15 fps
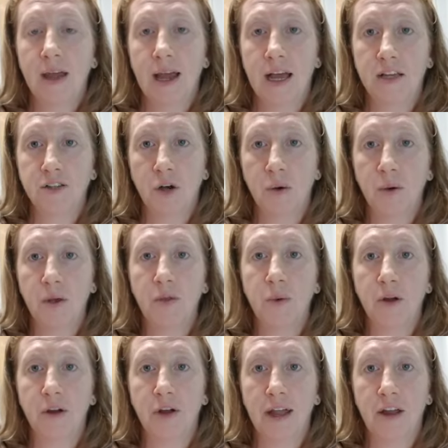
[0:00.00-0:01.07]
As always, we
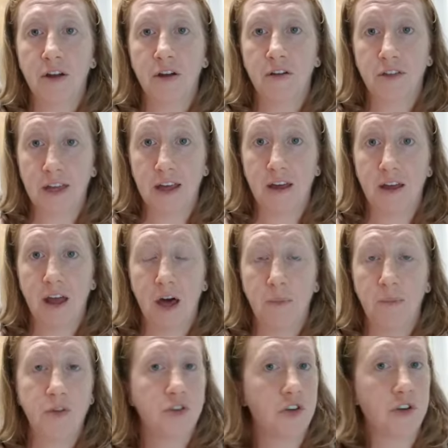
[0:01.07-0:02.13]
are here to
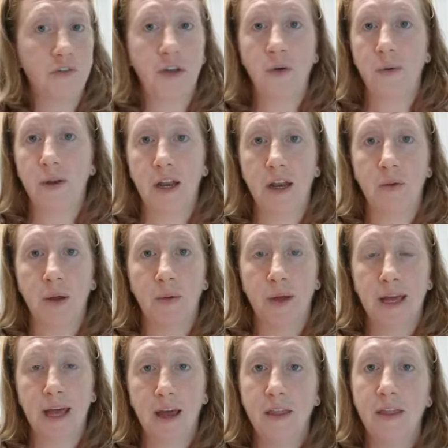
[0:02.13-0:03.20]
help and serve you in any way we
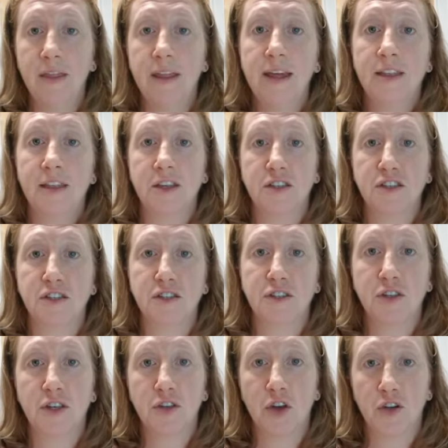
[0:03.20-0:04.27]
can. This is
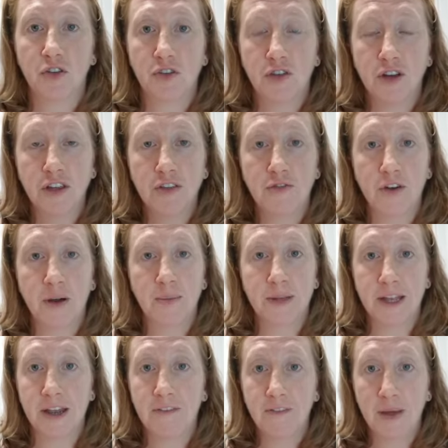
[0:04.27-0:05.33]
Dr. Chris from
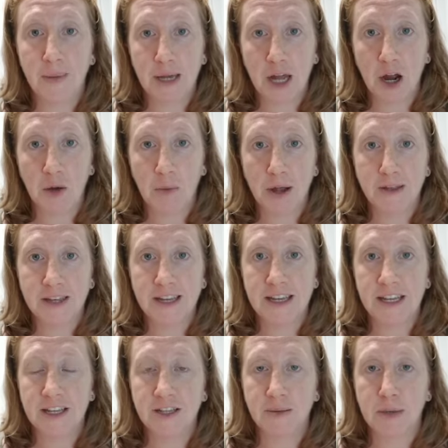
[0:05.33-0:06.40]
Denette Family Chiropractic
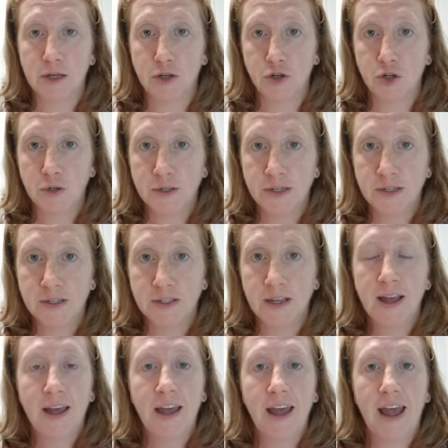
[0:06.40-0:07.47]
in Easton, Massachusetts,
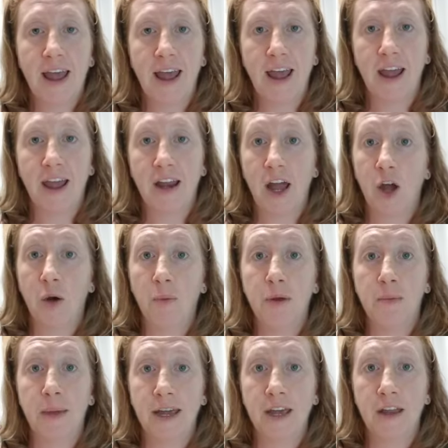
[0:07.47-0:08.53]
and I hope you
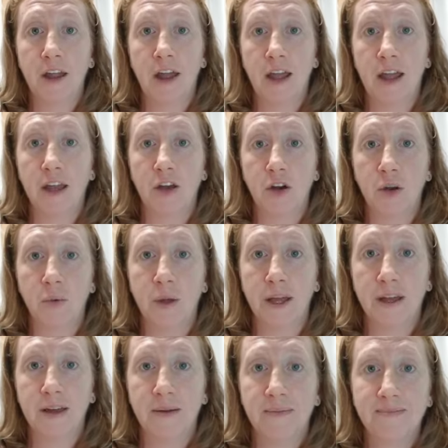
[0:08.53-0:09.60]
make it a good week.